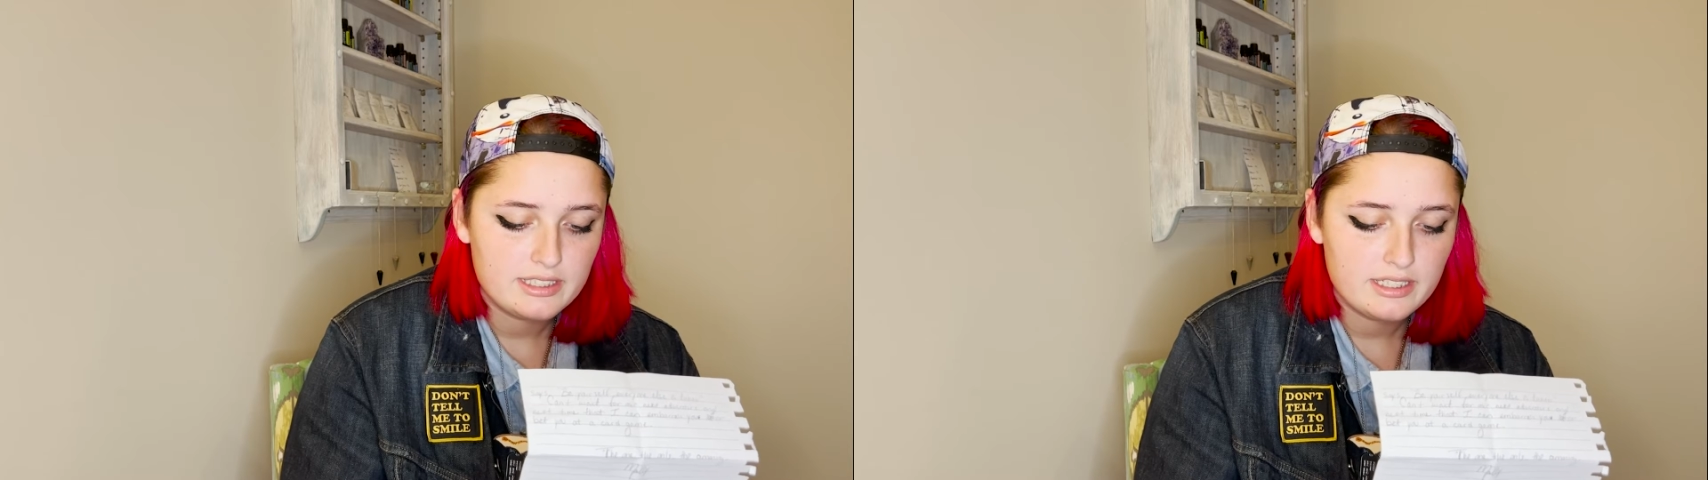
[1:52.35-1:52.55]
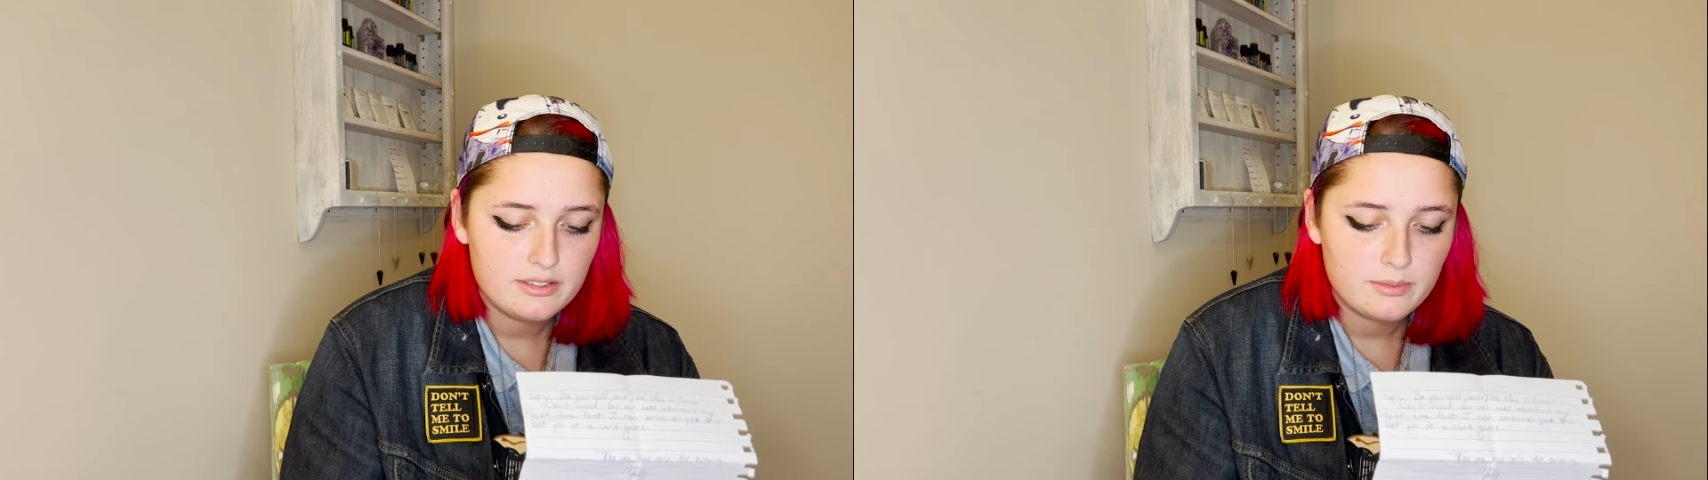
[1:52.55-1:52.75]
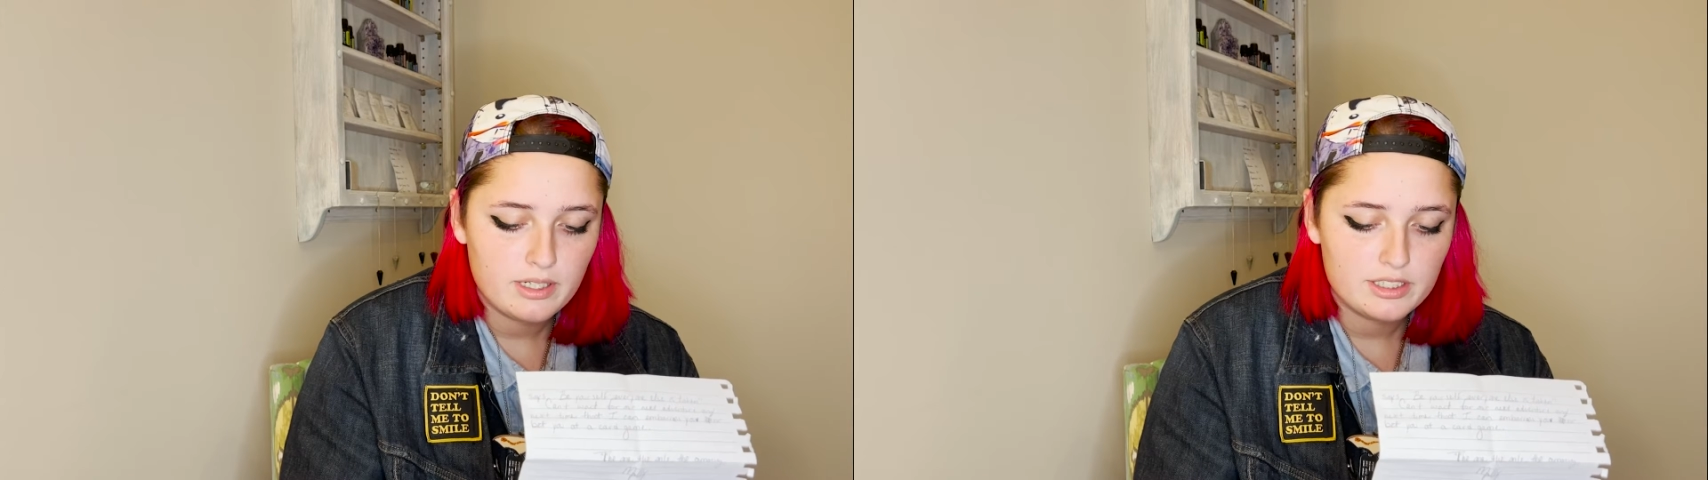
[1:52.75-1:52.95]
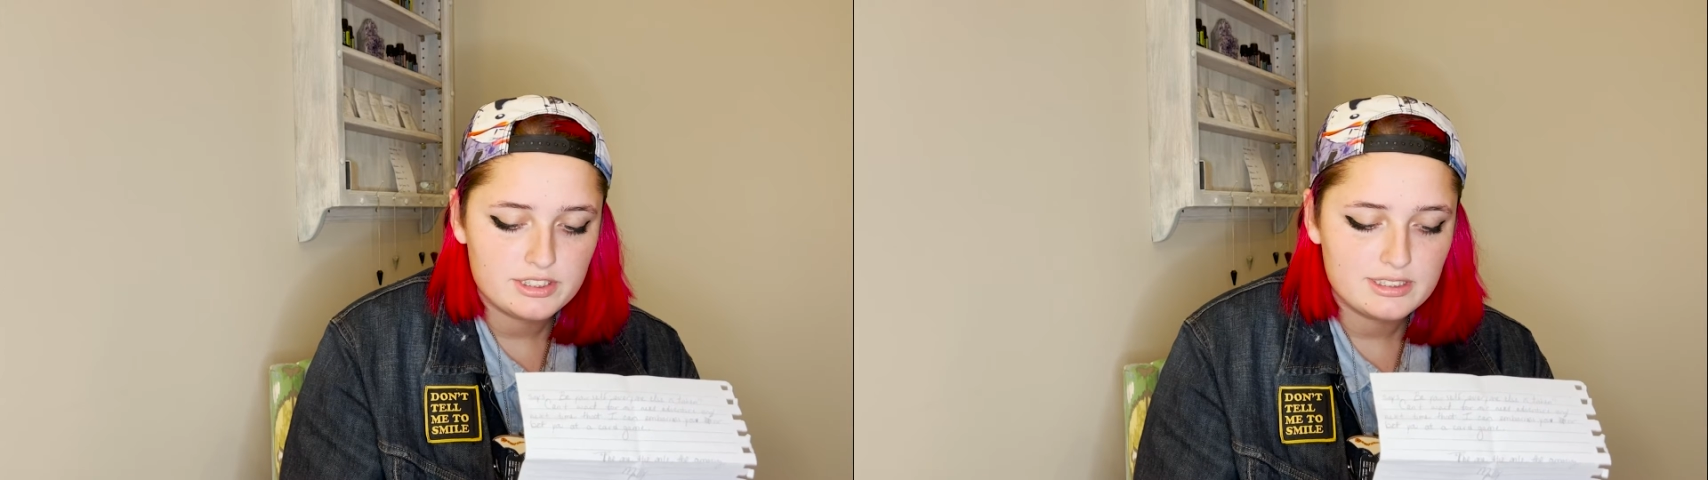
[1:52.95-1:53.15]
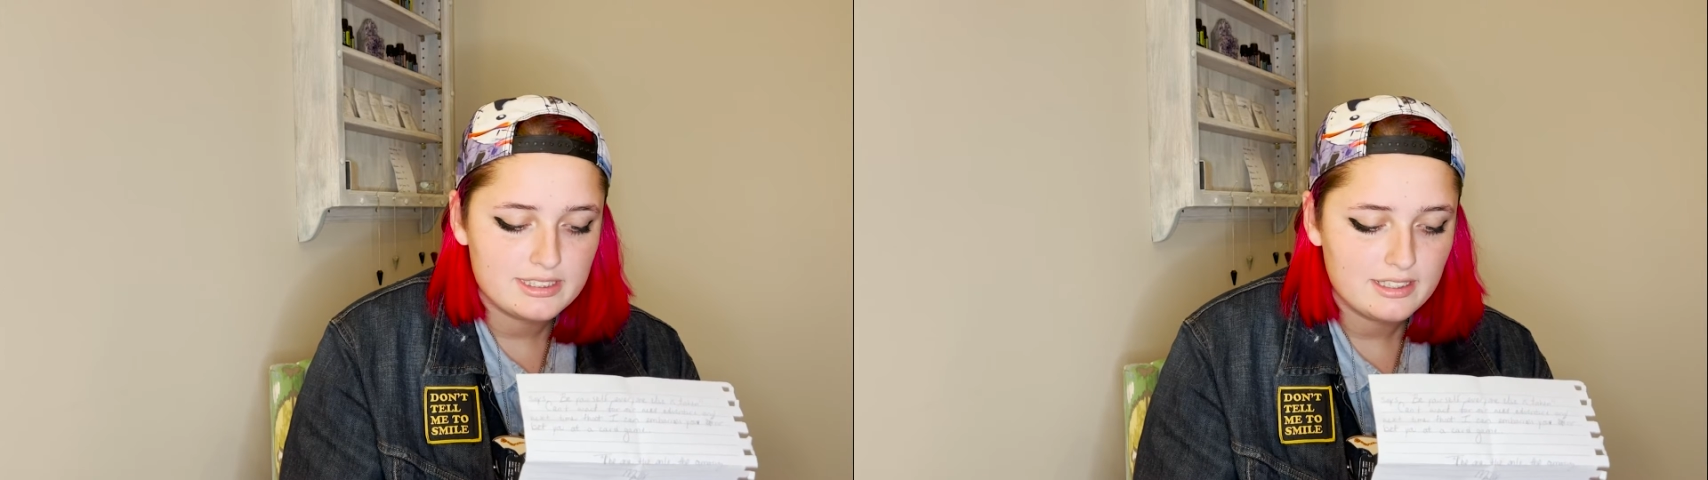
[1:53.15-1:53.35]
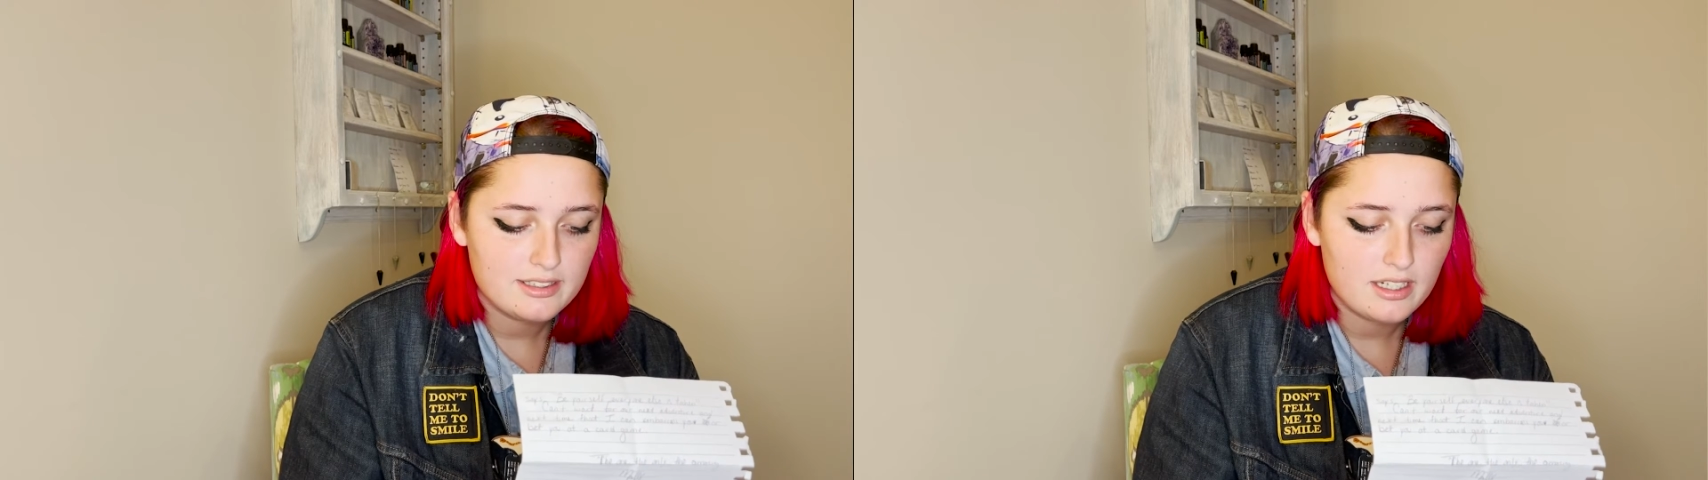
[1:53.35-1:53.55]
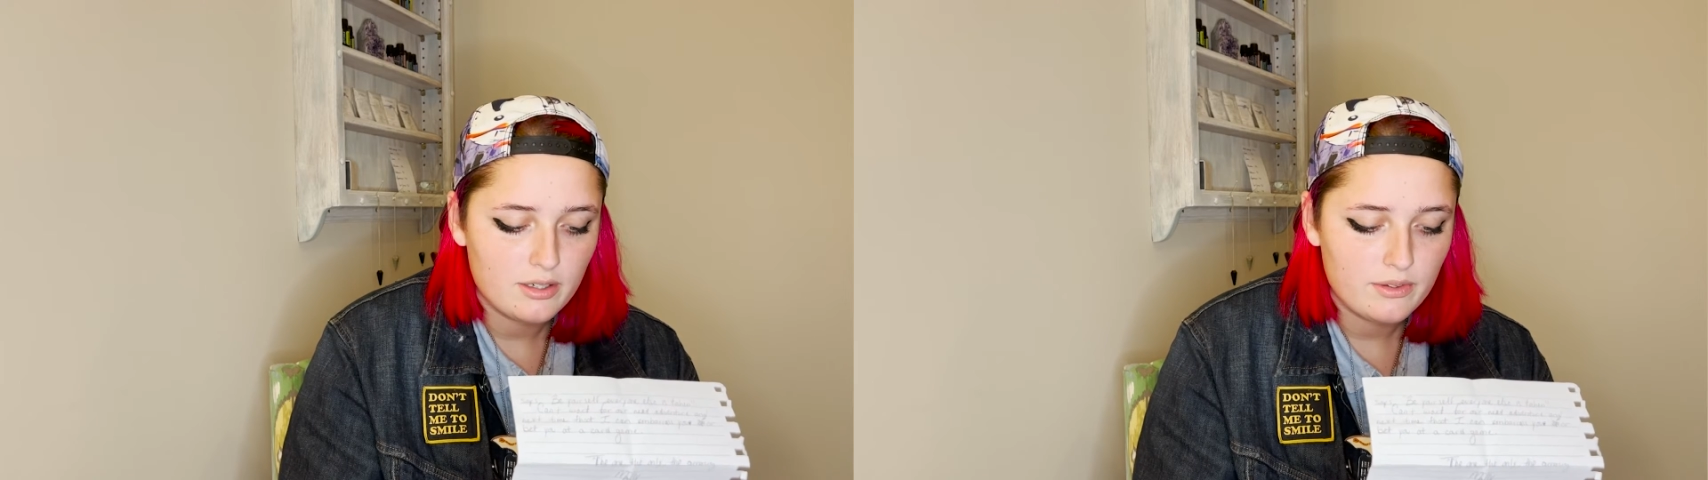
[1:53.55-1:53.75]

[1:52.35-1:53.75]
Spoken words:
to get to watch and sing along with you.